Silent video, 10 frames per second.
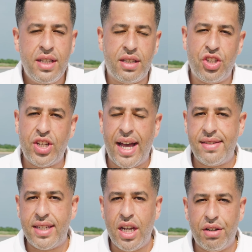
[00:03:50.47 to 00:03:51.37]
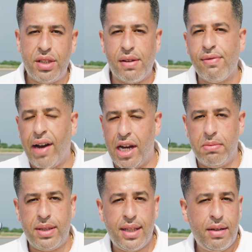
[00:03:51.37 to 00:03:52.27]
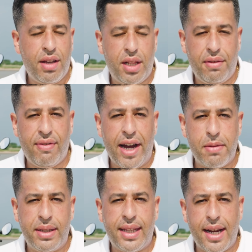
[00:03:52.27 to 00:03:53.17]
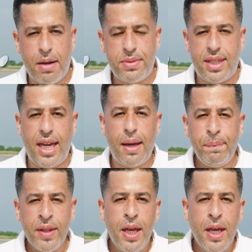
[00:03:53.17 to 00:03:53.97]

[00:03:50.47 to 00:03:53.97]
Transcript: such as here in the environment, in the environment that I am today.